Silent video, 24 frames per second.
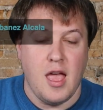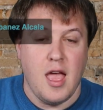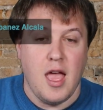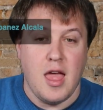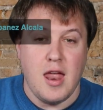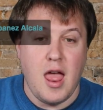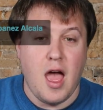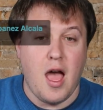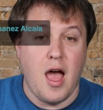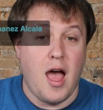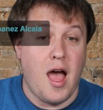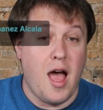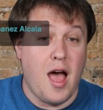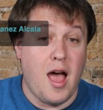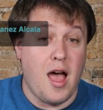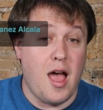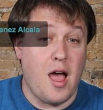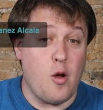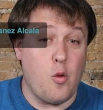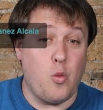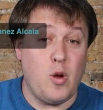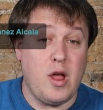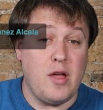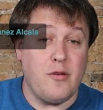Now,
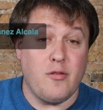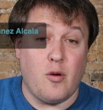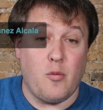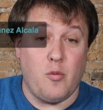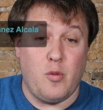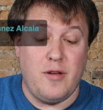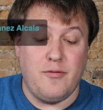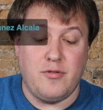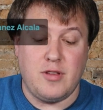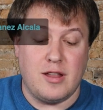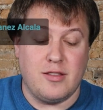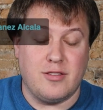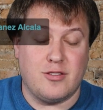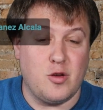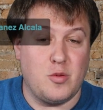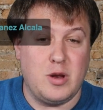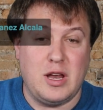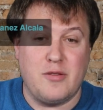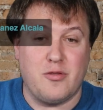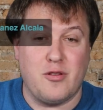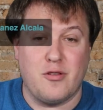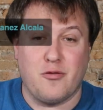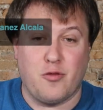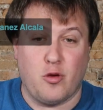we've we've done so many
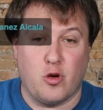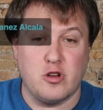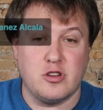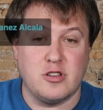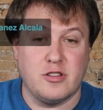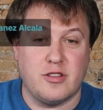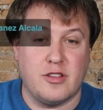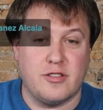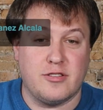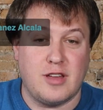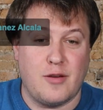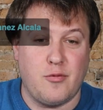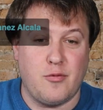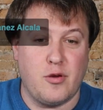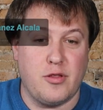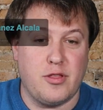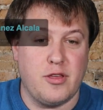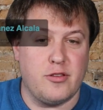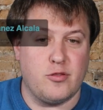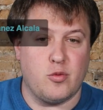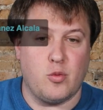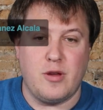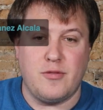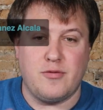different versions of stuff with
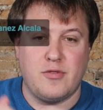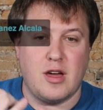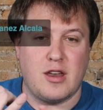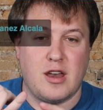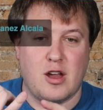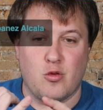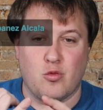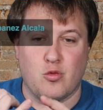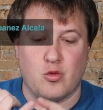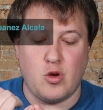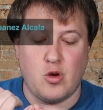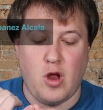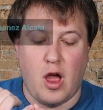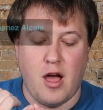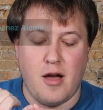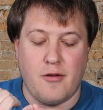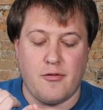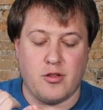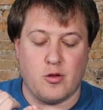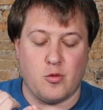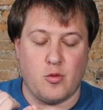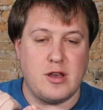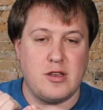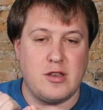this. We've done a Rudolph
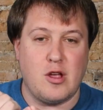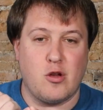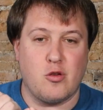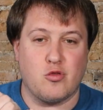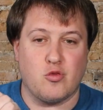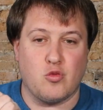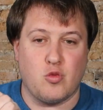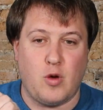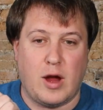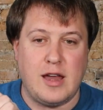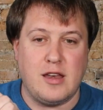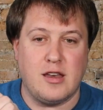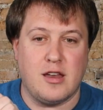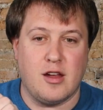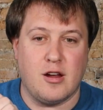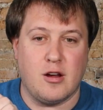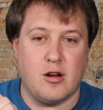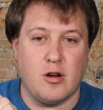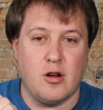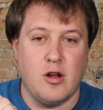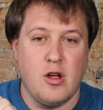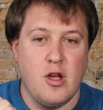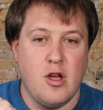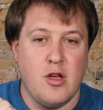the Red-Nosed
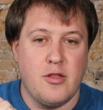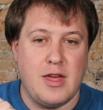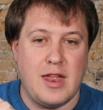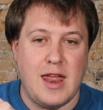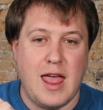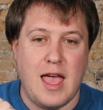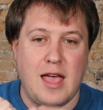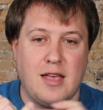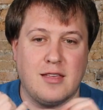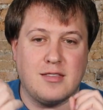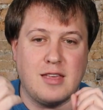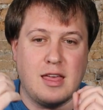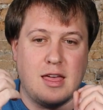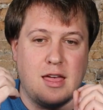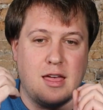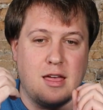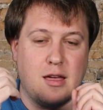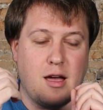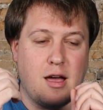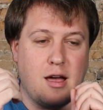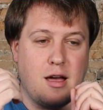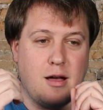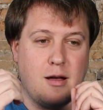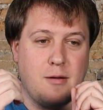Reindeer that has a
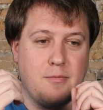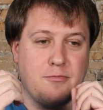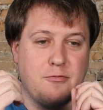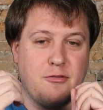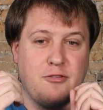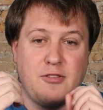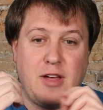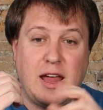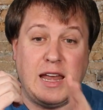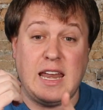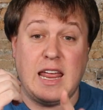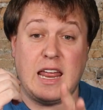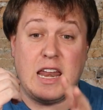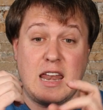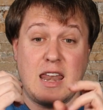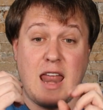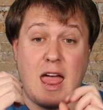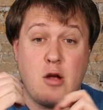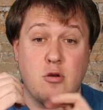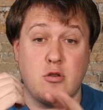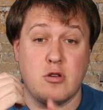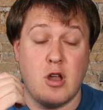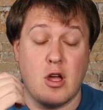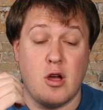um, fading in
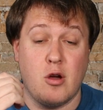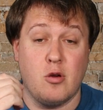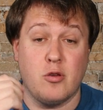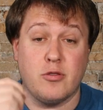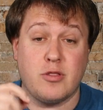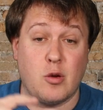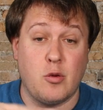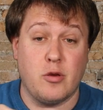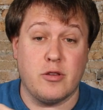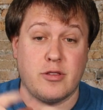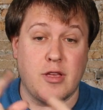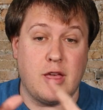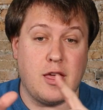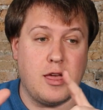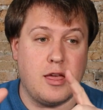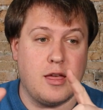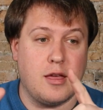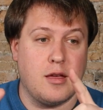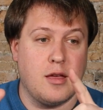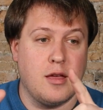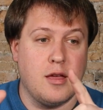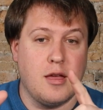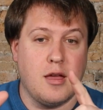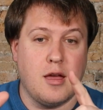out nose that was
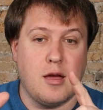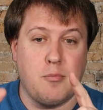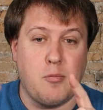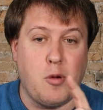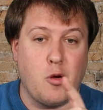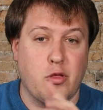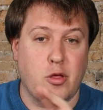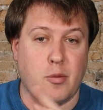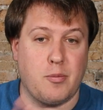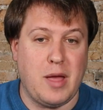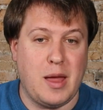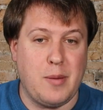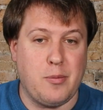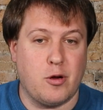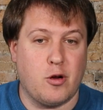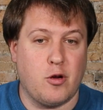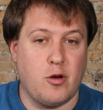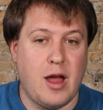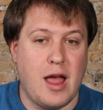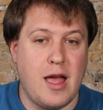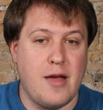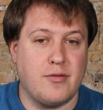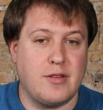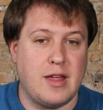a both a paper
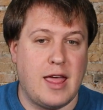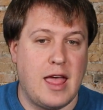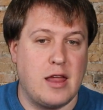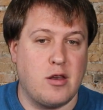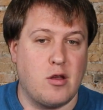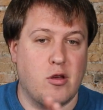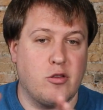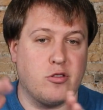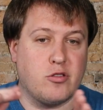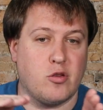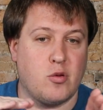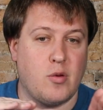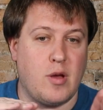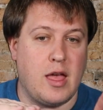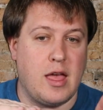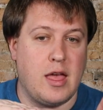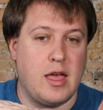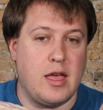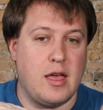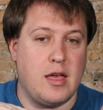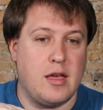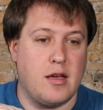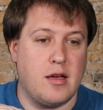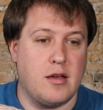craft and also
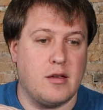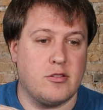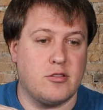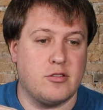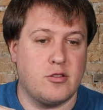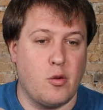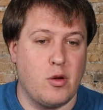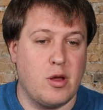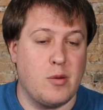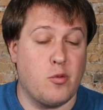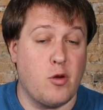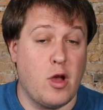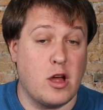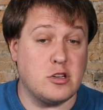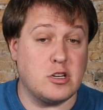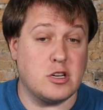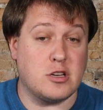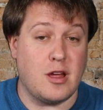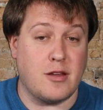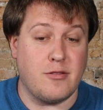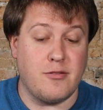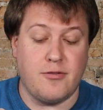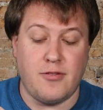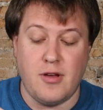a sewing project
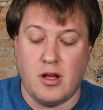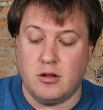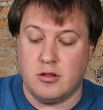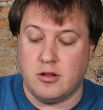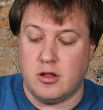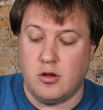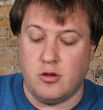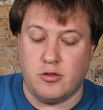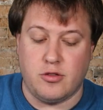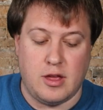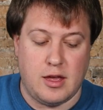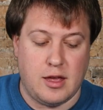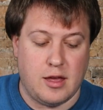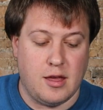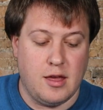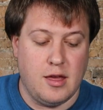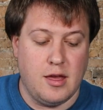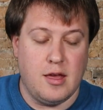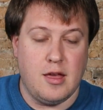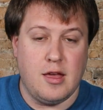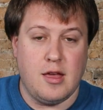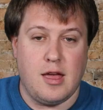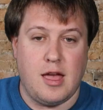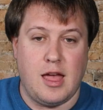on felt using
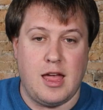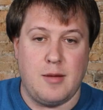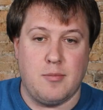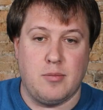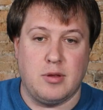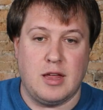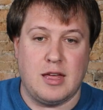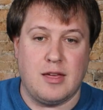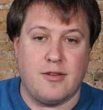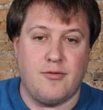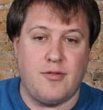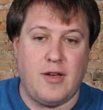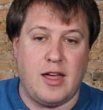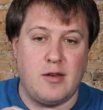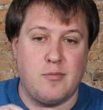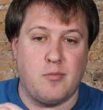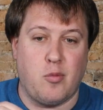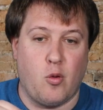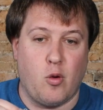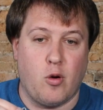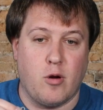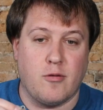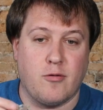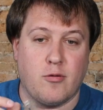a blink fade
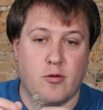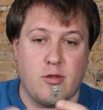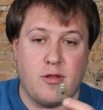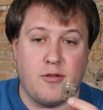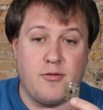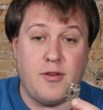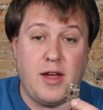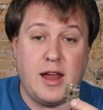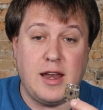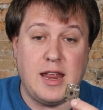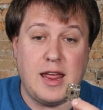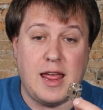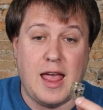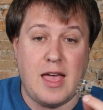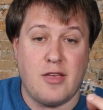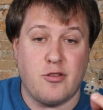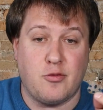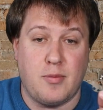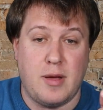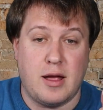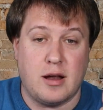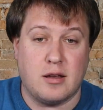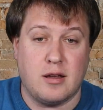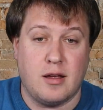board for the fading
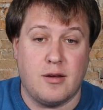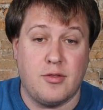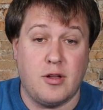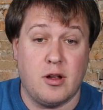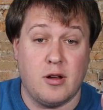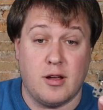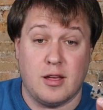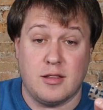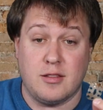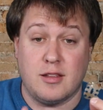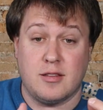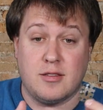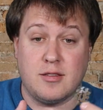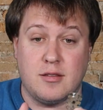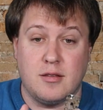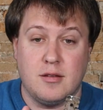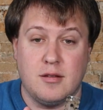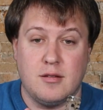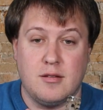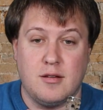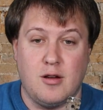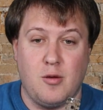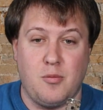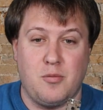aspect of there because it's
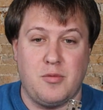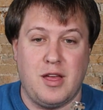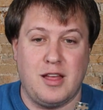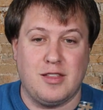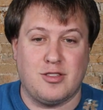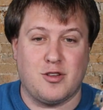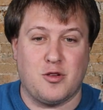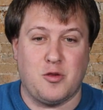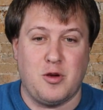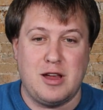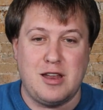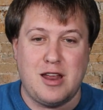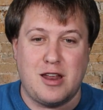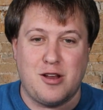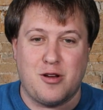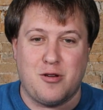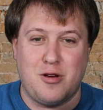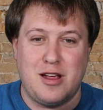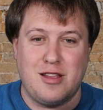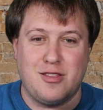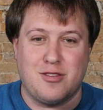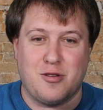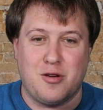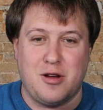oh it's green on a
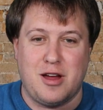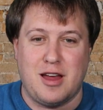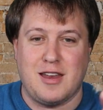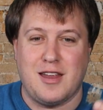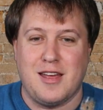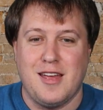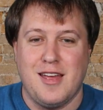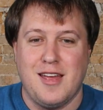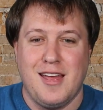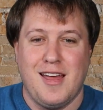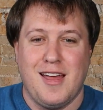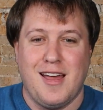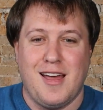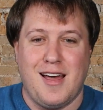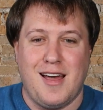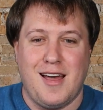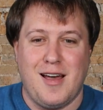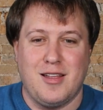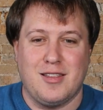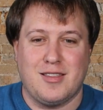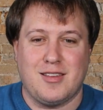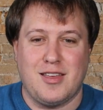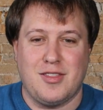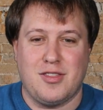green screen. Uh,
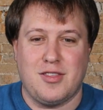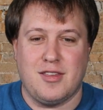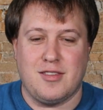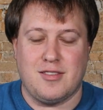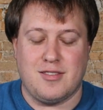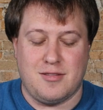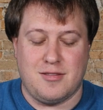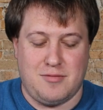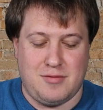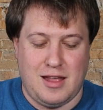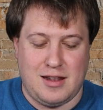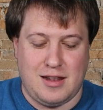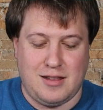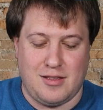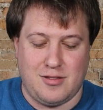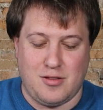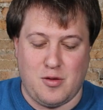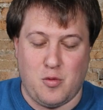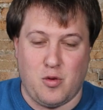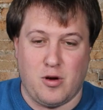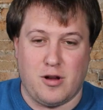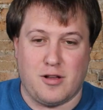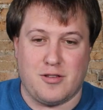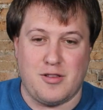let's get this. that
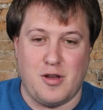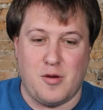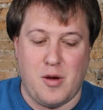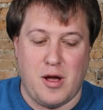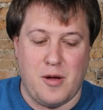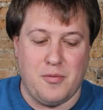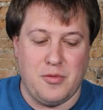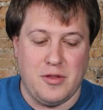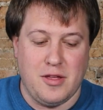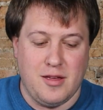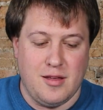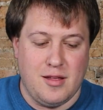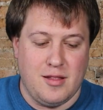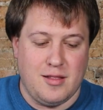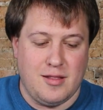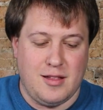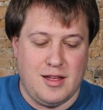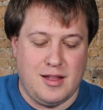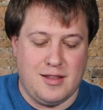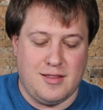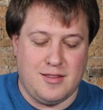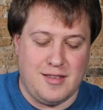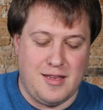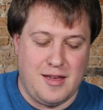doesn't work so well.
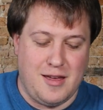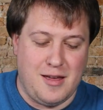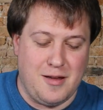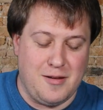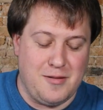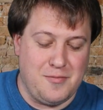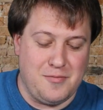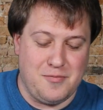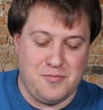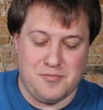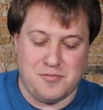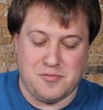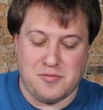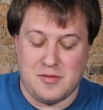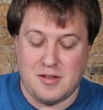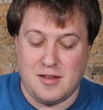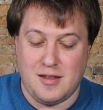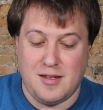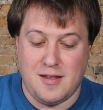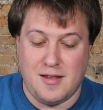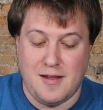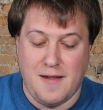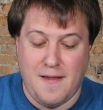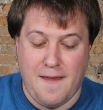Let's uh, not the overhead.
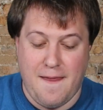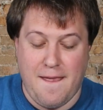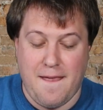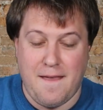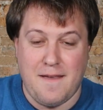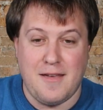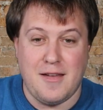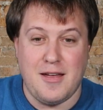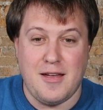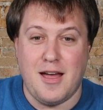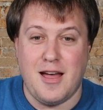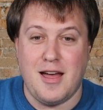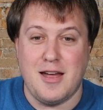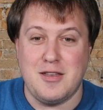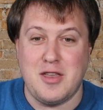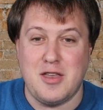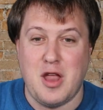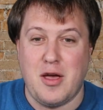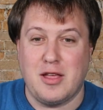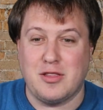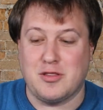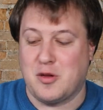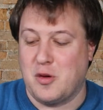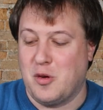Uh,
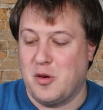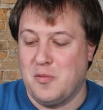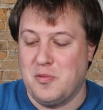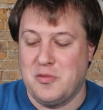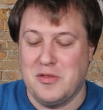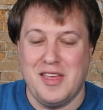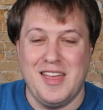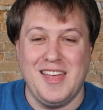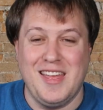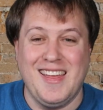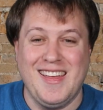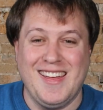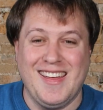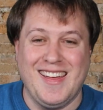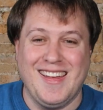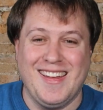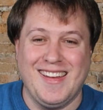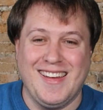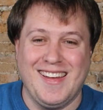no, that's cool. Yeah, okay.